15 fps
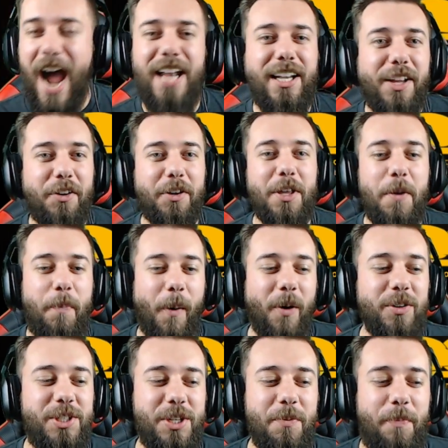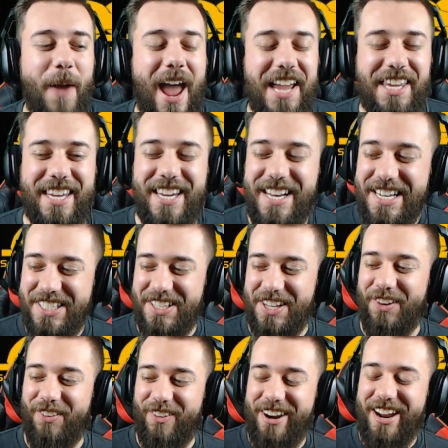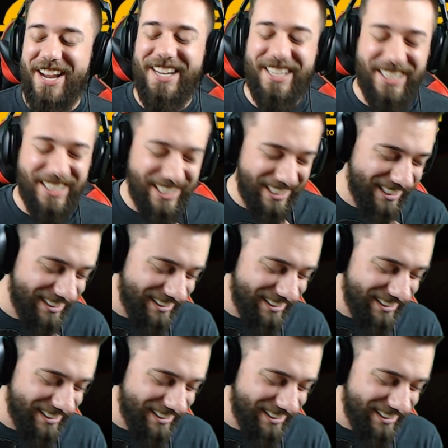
I literally pulled you back into the ring.